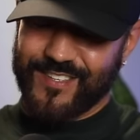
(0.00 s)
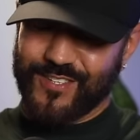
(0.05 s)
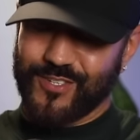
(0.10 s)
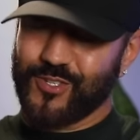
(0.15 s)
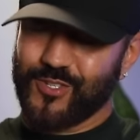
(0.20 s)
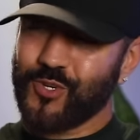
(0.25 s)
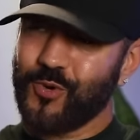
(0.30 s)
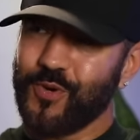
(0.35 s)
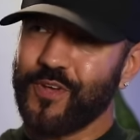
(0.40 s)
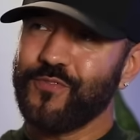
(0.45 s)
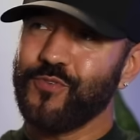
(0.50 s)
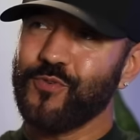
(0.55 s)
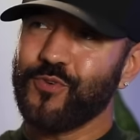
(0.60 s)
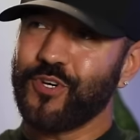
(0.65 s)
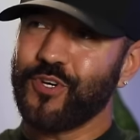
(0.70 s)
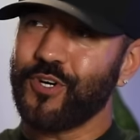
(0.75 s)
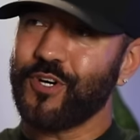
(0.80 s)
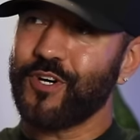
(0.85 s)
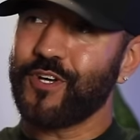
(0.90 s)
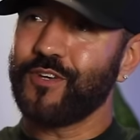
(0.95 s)
So if you
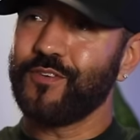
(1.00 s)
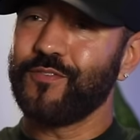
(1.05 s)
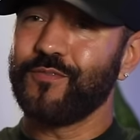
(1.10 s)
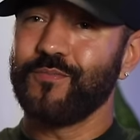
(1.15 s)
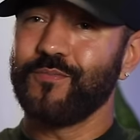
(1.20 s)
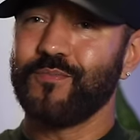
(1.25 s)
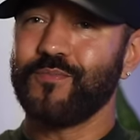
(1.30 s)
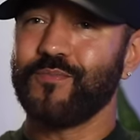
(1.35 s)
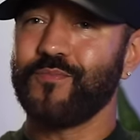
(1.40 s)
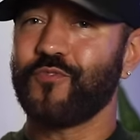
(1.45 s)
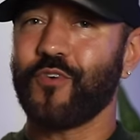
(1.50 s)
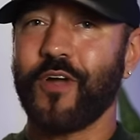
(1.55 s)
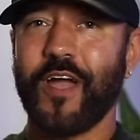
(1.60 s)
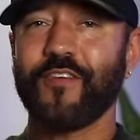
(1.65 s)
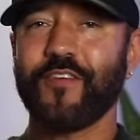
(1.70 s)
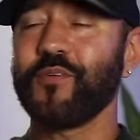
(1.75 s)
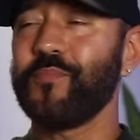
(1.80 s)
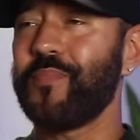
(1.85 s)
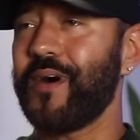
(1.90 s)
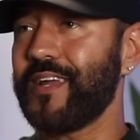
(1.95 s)
could, for
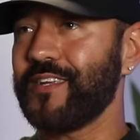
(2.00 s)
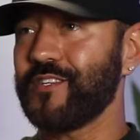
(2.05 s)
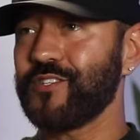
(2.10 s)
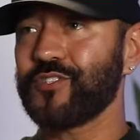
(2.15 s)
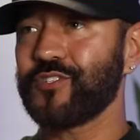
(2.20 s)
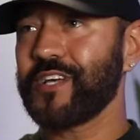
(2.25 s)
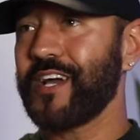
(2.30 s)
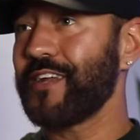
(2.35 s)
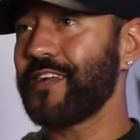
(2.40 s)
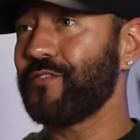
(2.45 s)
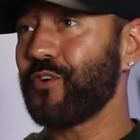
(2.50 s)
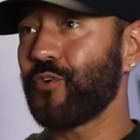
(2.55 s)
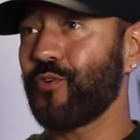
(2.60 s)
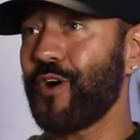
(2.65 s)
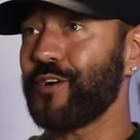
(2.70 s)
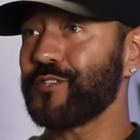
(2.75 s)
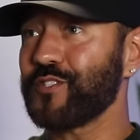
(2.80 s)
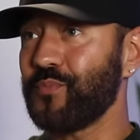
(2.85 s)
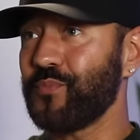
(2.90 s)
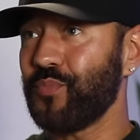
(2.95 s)
everybody, just kind of
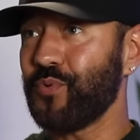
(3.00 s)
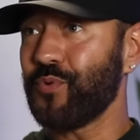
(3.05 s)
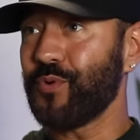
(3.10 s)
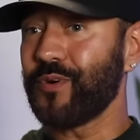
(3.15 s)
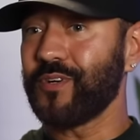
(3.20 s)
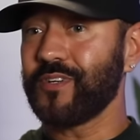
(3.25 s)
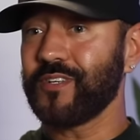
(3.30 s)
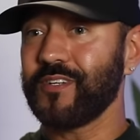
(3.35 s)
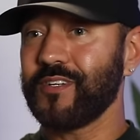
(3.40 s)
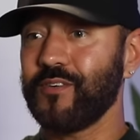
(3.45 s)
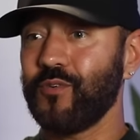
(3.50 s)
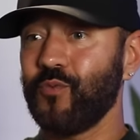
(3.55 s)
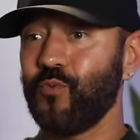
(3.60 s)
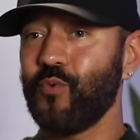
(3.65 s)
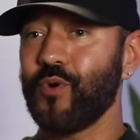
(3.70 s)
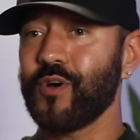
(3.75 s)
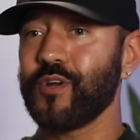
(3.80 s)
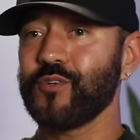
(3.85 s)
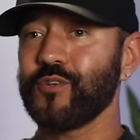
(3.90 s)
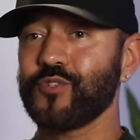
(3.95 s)
across the board,
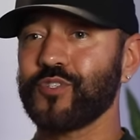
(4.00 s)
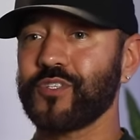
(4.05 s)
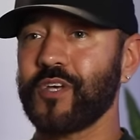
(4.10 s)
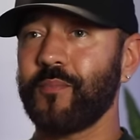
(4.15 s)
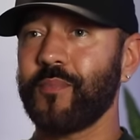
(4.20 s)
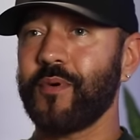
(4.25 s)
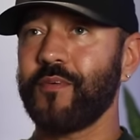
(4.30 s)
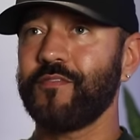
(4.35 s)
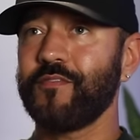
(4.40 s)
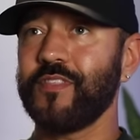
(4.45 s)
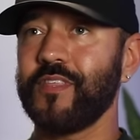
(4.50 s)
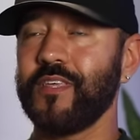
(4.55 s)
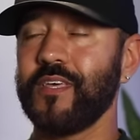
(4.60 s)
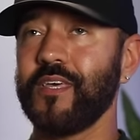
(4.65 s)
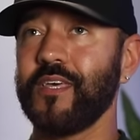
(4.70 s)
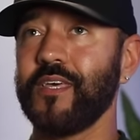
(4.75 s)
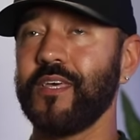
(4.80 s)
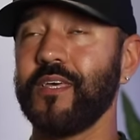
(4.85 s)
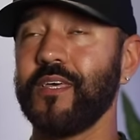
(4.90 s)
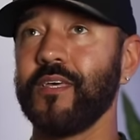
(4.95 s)
what are some of
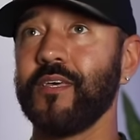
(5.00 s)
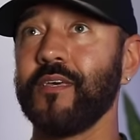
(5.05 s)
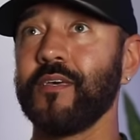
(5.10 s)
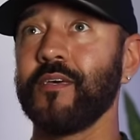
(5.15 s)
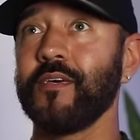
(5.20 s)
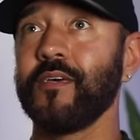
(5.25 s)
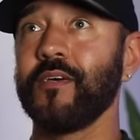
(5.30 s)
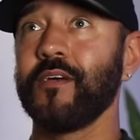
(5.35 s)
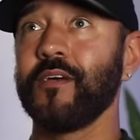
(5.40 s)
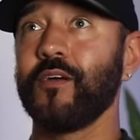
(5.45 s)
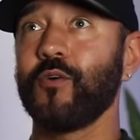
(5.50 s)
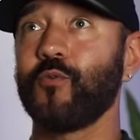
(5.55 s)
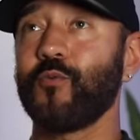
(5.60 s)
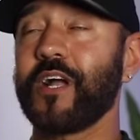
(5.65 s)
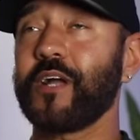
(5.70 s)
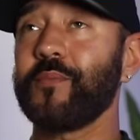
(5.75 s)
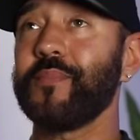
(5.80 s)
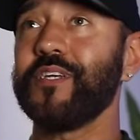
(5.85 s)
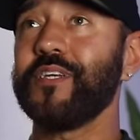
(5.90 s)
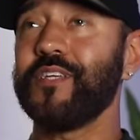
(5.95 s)
the
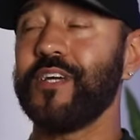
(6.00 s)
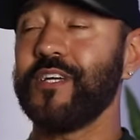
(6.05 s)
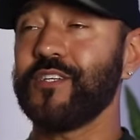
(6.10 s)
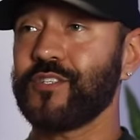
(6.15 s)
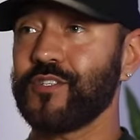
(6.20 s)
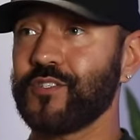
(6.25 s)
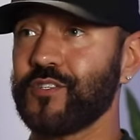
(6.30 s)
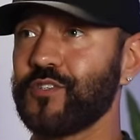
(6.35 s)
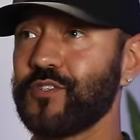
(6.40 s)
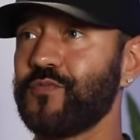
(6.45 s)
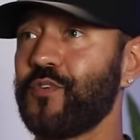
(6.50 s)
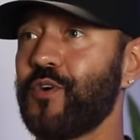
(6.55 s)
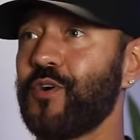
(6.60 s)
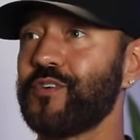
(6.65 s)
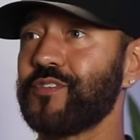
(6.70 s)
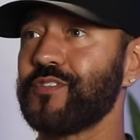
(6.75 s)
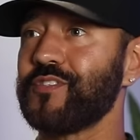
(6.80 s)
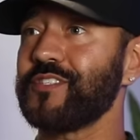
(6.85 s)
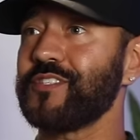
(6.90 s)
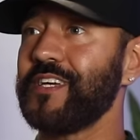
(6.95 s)
recommendations as far
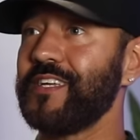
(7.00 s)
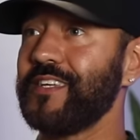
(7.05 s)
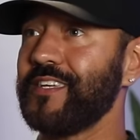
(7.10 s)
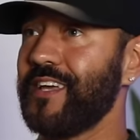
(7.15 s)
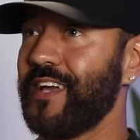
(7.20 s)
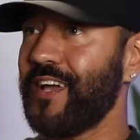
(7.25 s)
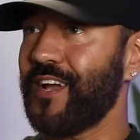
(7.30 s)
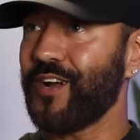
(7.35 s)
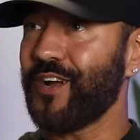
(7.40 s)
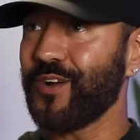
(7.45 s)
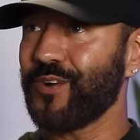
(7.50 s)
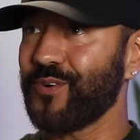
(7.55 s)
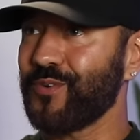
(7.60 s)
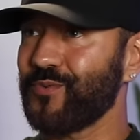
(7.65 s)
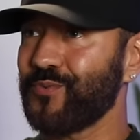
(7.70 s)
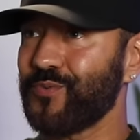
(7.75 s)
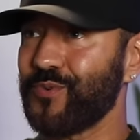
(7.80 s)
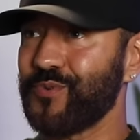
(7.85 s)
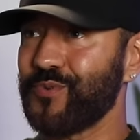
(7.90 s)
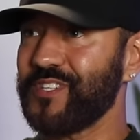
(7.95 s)
as a skincare
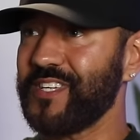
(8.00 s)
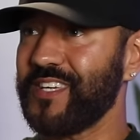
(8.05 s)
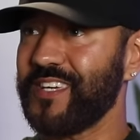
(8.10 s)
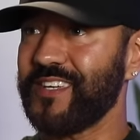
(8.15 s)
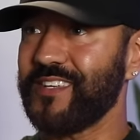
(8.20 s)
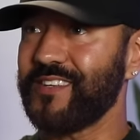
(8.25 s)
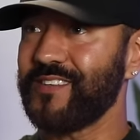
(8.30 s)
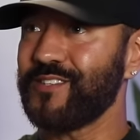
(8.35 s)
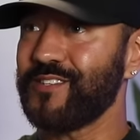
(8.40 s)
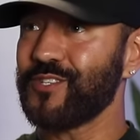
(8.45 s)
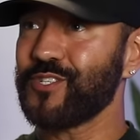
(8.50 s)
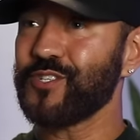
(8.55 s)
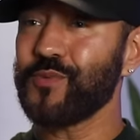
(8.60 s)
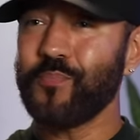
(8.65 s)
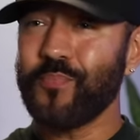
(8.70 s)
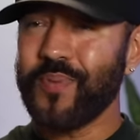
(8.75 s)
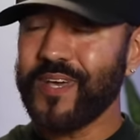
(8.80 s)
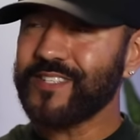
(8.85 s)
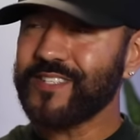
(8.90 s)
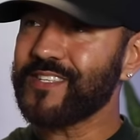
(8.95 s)
routine, just some
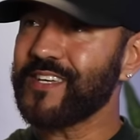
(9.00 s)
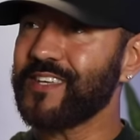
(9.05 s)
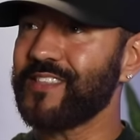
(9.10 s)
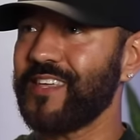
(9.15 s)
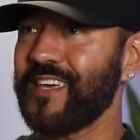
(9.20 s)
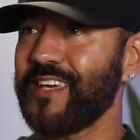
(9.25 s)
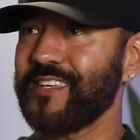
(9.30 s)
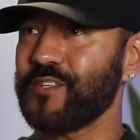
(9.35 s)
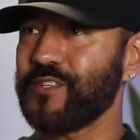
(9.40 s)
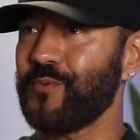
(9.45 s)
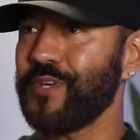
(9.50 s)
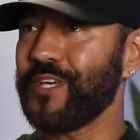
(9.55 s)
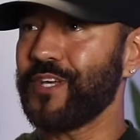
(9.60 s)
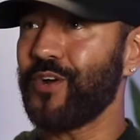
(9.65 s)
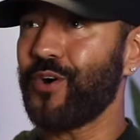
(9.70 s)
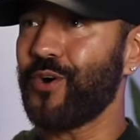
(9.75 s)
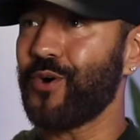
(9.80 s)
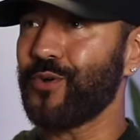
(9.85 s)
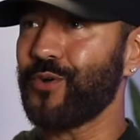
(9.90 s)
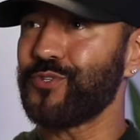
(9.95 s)
basic things that we could
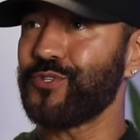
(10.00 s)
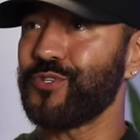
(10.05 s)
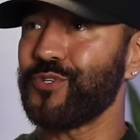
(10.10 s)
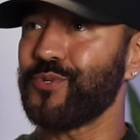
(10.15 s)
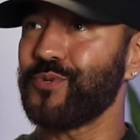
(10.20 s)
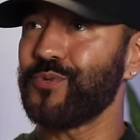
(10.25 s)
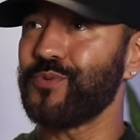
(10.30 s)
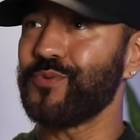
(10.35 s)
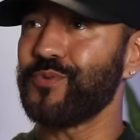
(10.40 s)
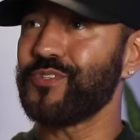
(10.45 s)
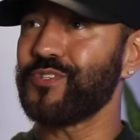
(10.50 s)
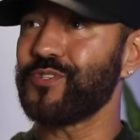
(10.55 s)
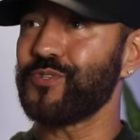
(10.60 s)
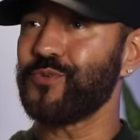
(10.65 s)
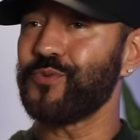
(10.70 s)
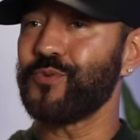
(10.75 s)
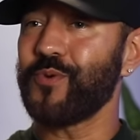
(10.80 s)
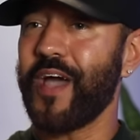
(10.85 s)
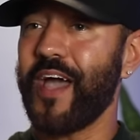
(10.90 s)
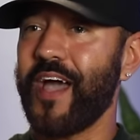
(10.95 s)
all do
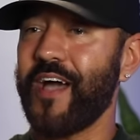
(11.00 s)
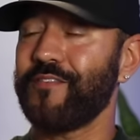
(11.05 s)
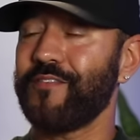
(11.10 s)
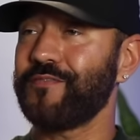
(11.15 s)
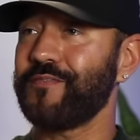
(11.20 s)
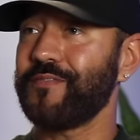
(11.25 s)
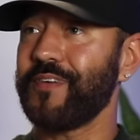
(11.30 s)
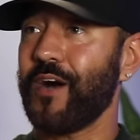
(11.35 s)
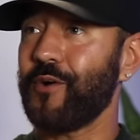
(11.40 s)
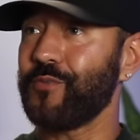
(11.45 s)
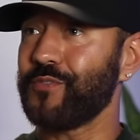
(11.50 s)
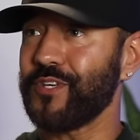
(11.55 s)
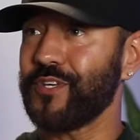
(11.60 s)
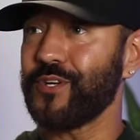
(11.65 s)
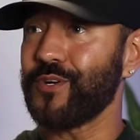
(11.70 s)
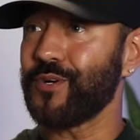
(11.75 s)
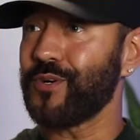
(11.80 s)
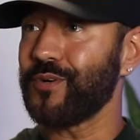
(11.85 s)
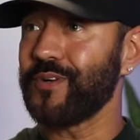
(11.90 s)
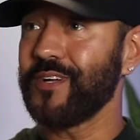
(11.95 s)
to have
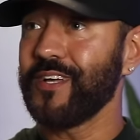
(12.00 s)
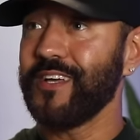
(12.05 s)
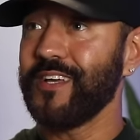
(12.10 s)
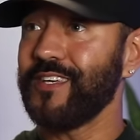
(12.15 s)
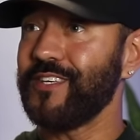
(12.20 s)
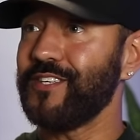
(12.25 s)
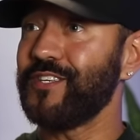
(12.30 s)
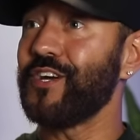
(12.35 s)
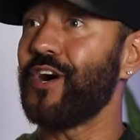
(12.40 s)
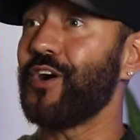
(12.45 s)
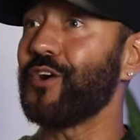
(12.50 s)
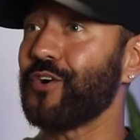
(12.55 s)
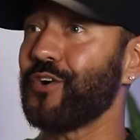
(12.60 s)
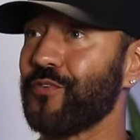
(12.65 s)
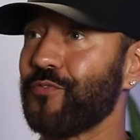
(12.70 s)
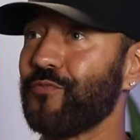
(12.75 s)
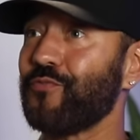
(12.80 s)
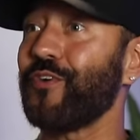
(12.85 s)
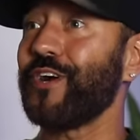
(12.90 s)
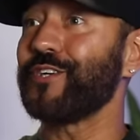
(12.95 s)
healthier, younger,
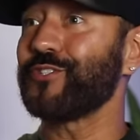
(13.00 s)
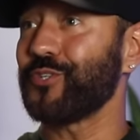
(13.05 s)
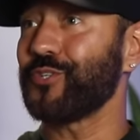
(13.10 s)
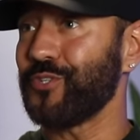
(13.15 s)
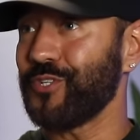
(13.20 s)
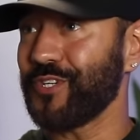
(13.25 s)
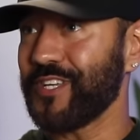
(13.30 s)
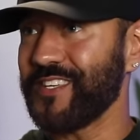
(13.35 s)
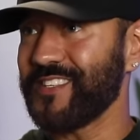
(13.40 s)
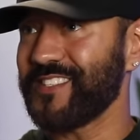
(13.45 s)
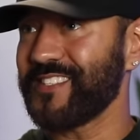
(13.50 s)
fresher looking